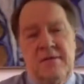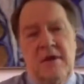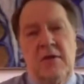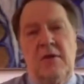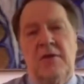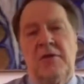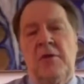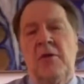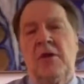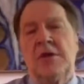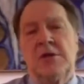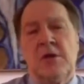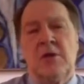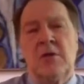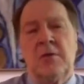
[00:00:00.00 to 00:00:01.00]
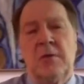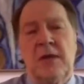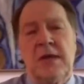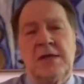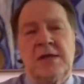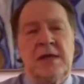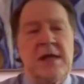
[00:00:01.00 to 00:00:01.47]
Federal authorities and local
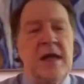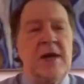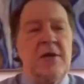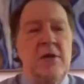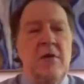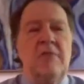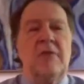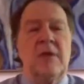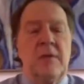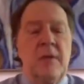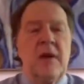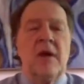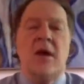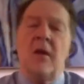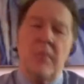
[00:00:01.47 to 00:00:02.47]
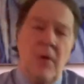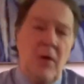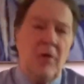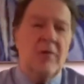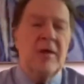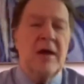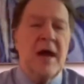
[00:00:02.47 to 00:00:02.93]
police, they take an oath to
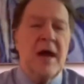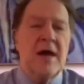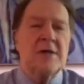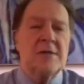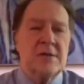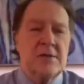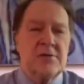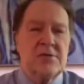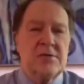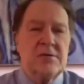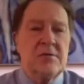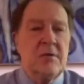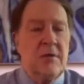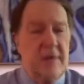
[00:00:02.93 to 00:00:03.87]
uphold the Constitution.